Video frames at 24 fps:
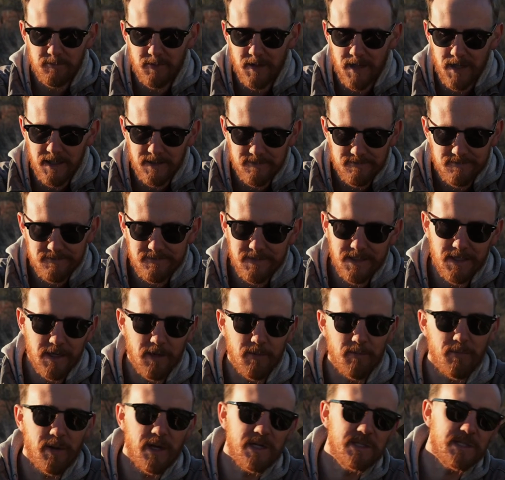But you
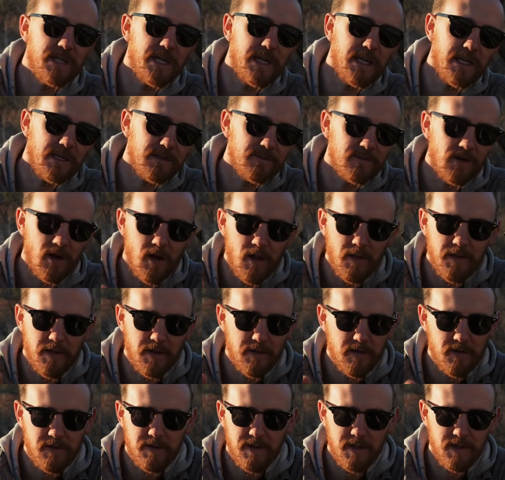know, budgeting, all the
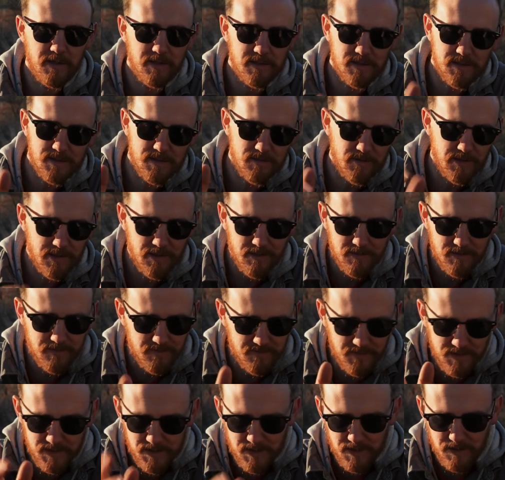other things, well,
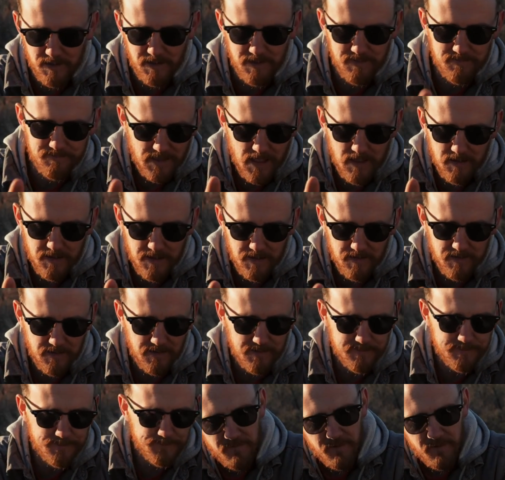eventually I'll get there.